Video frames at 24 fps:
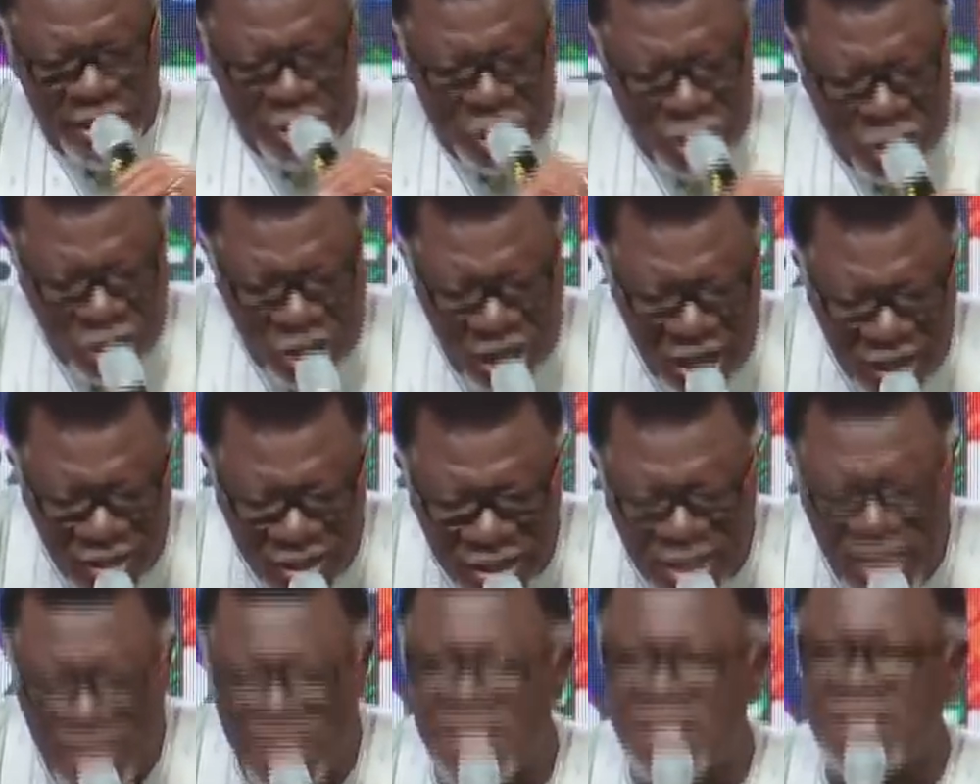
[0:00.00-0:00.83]
you are a
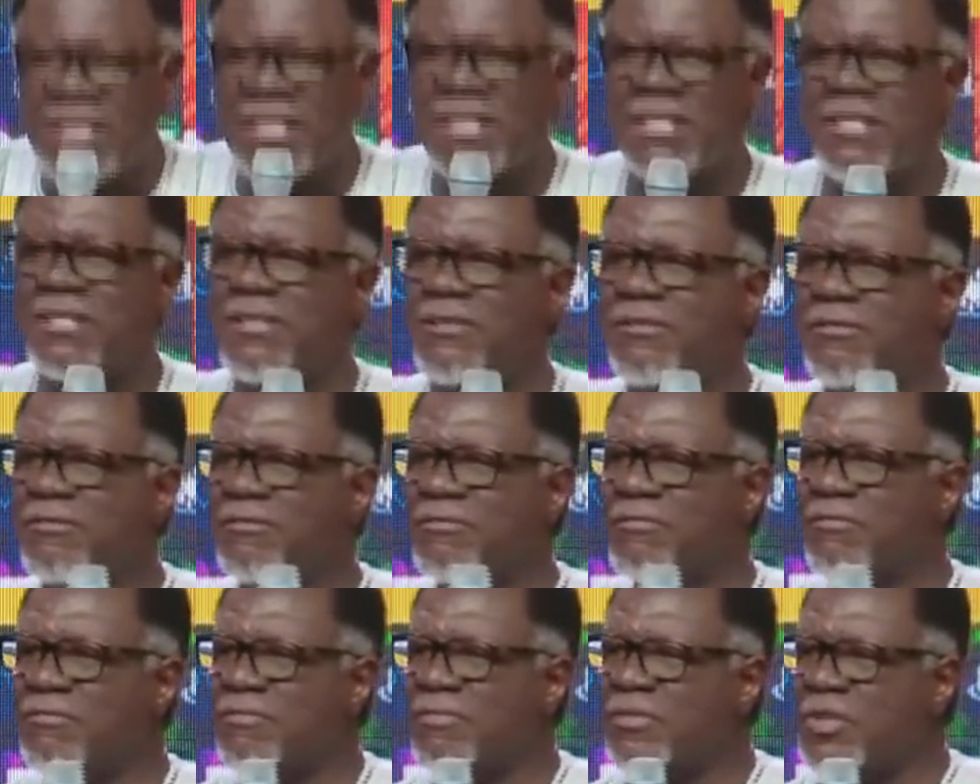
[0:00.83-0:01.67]
drunkard,
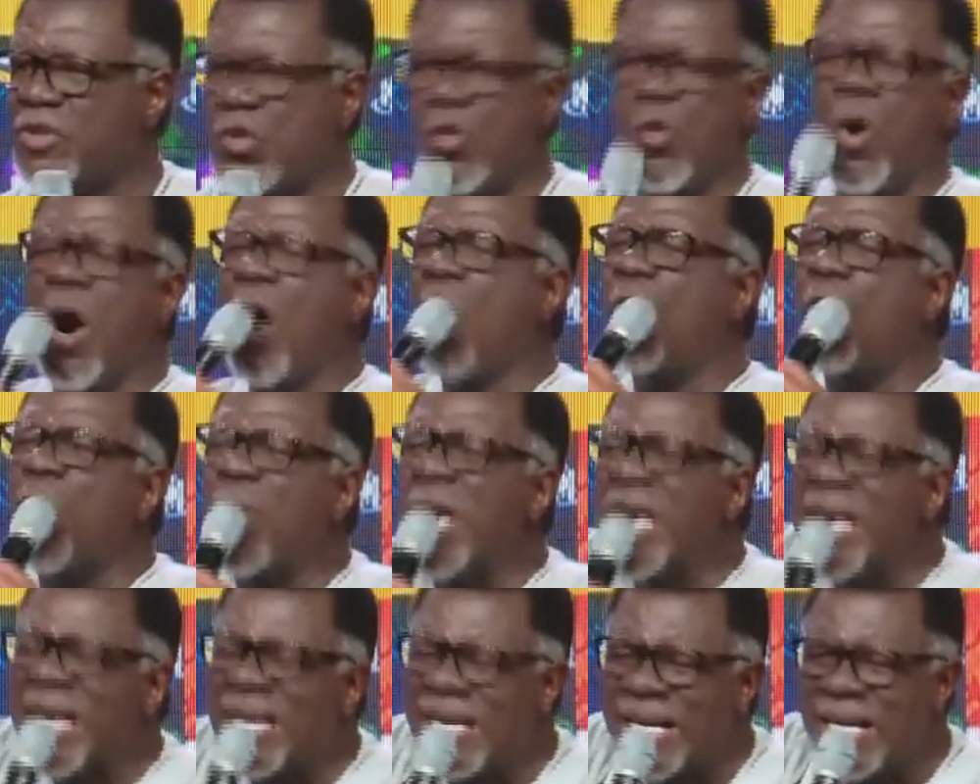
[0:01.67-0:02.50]
you
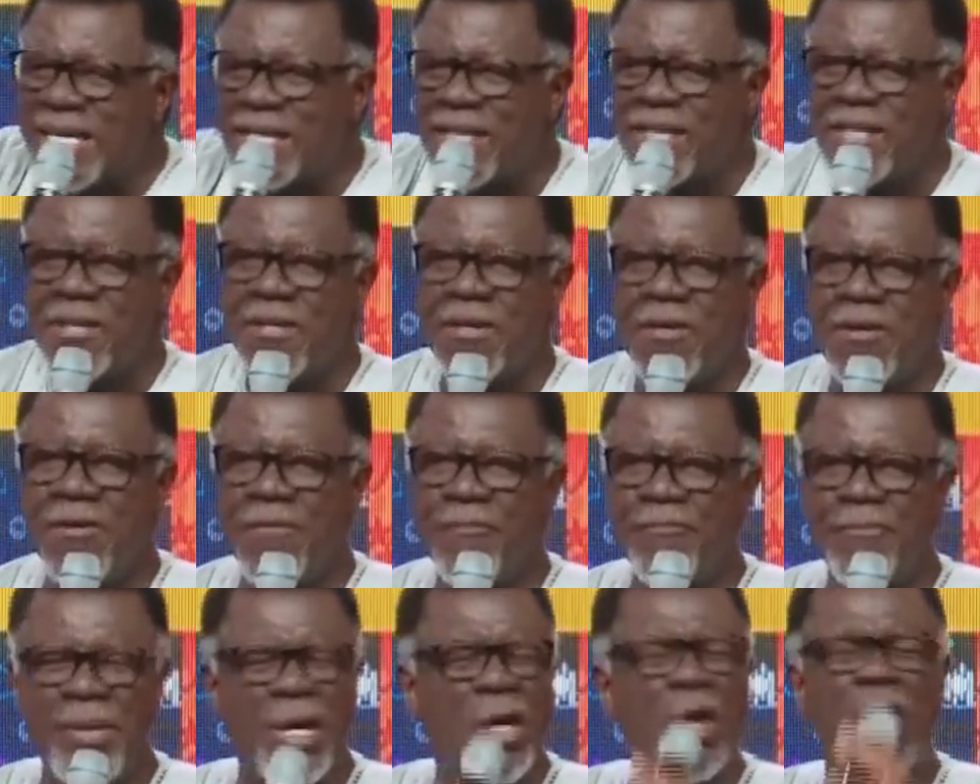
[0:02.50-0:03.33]
are weak
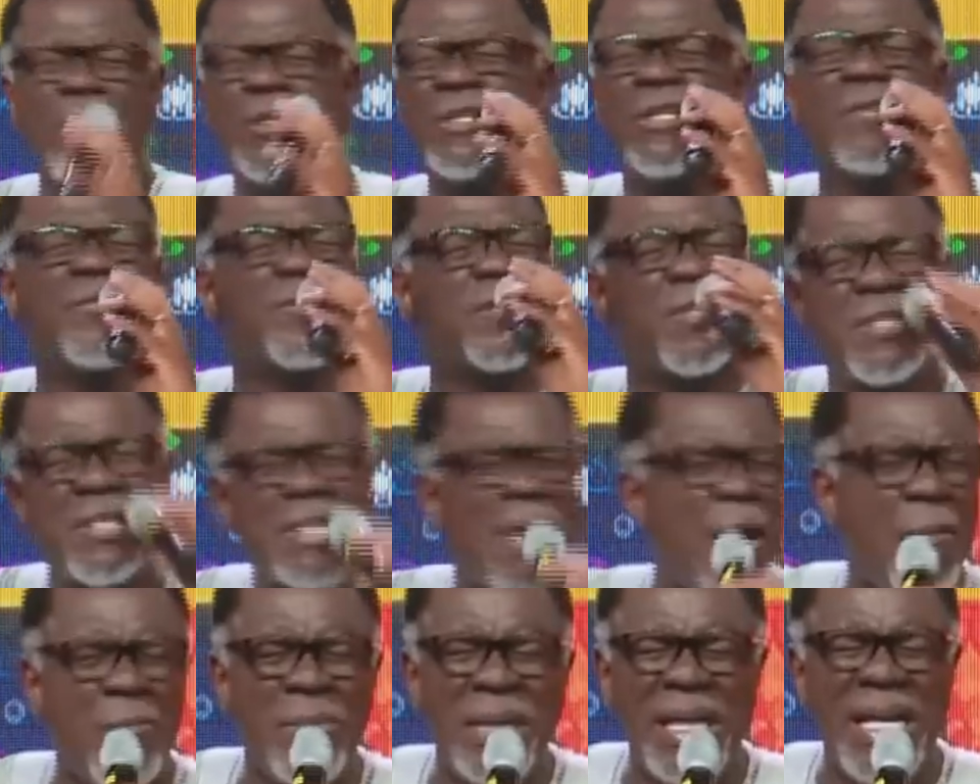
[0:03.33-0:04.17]
because of
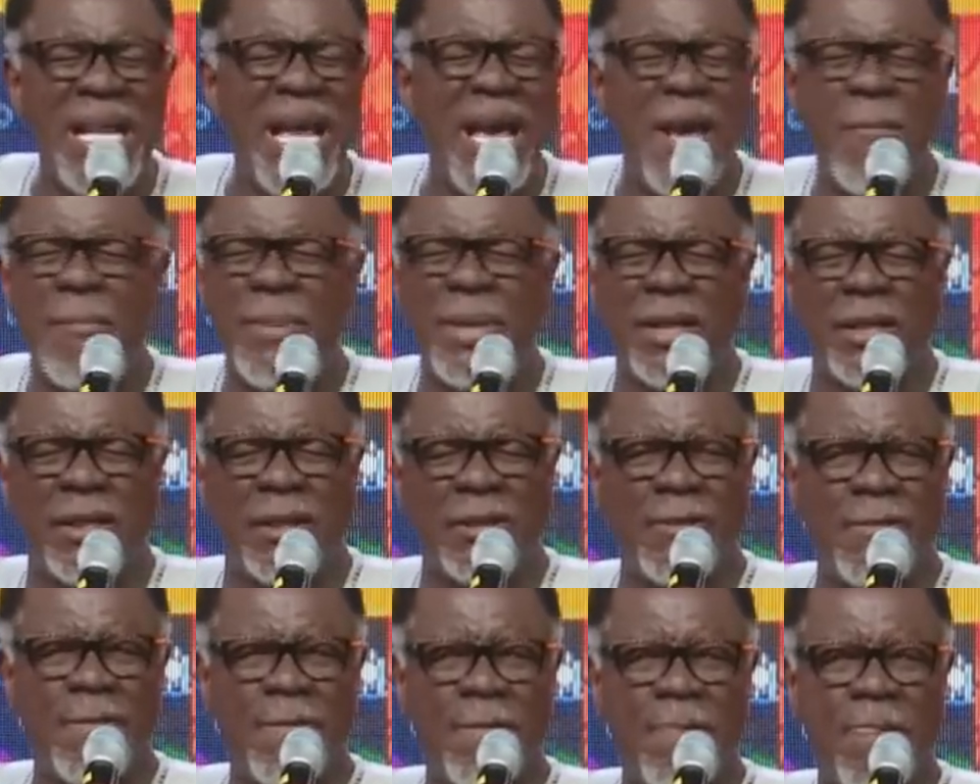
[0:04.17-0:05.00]
some
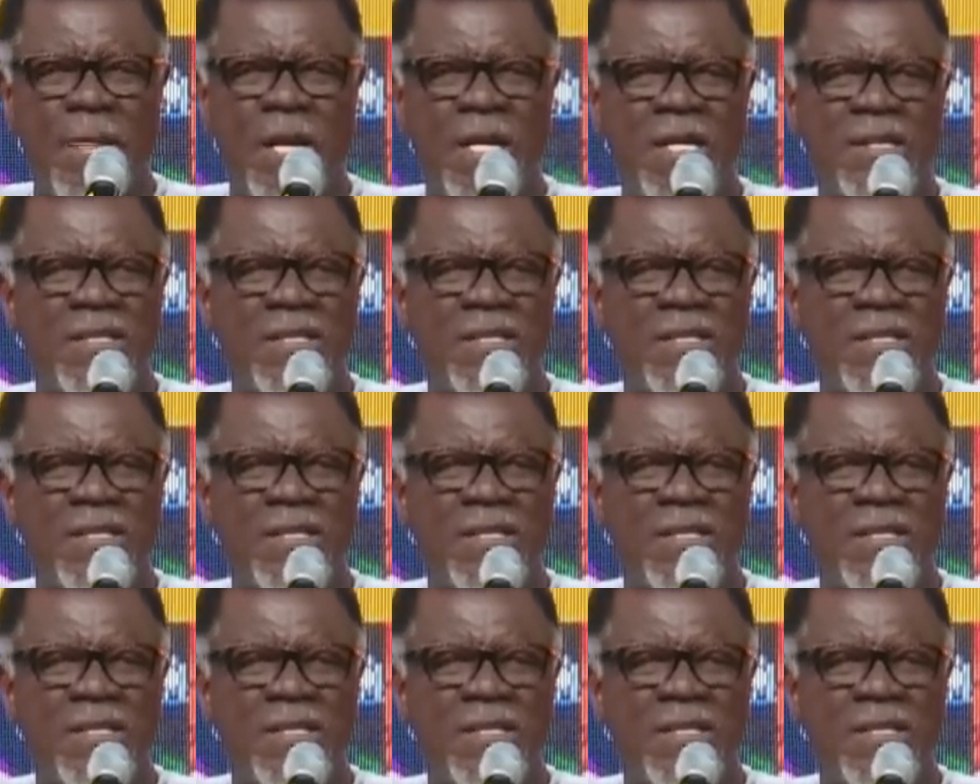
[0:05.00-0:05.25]
label,